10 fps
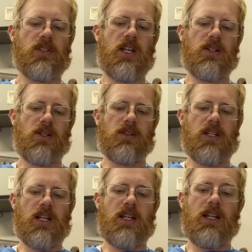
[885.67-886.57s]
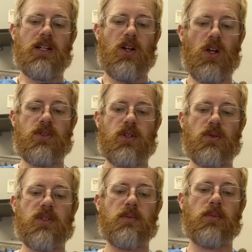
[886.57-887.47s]
later, and also
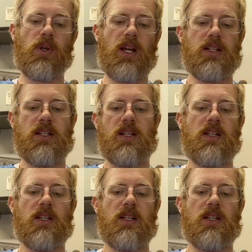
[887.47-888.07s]
some bread,